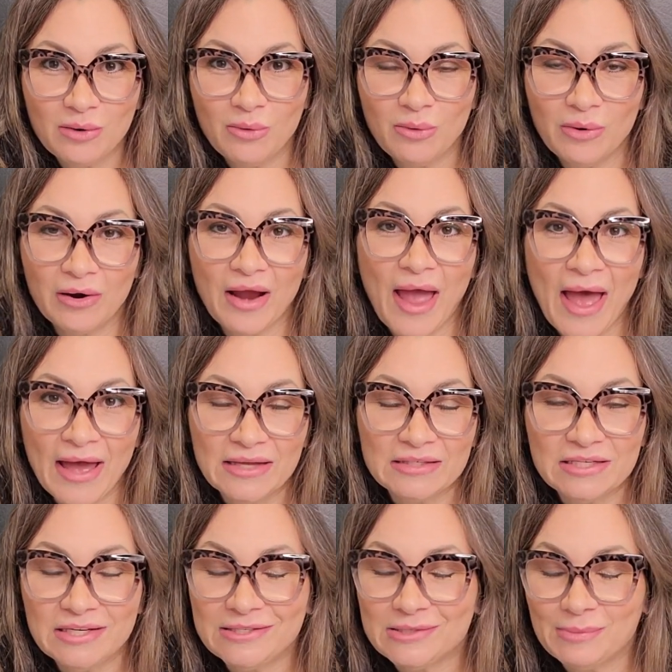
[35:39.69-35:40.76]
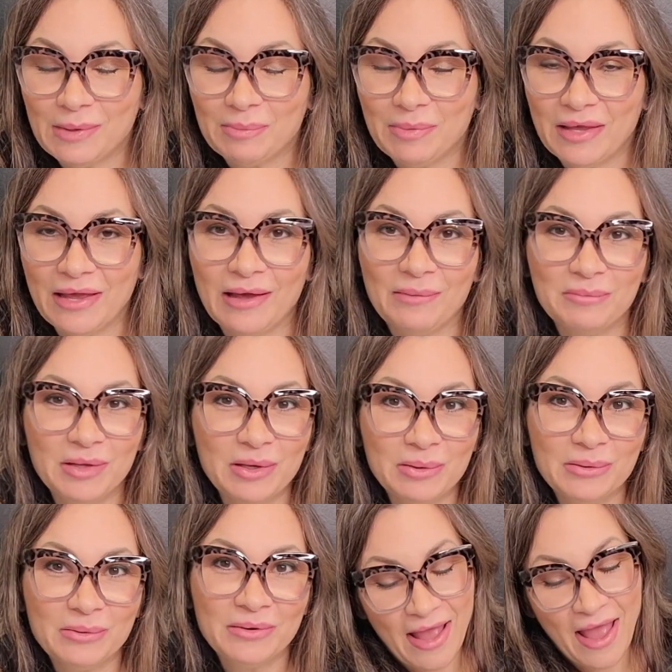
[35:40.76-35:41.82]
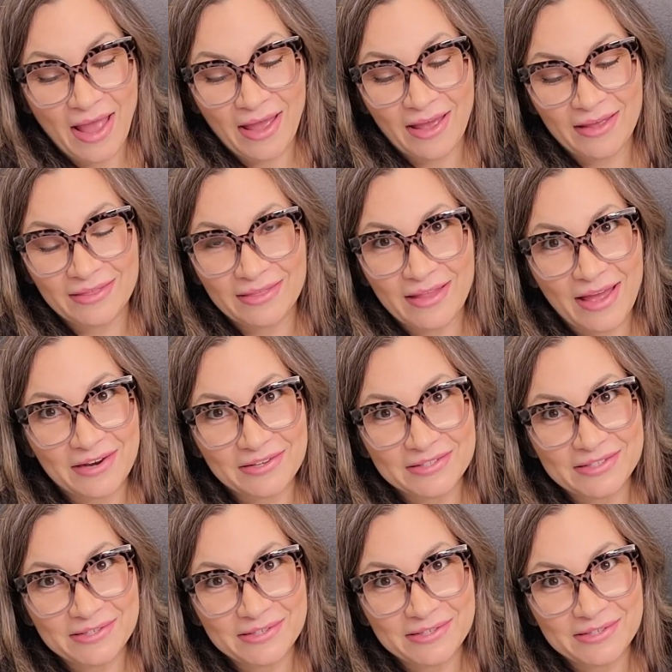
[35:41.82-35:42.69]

or at TeachMePMU, and that'll do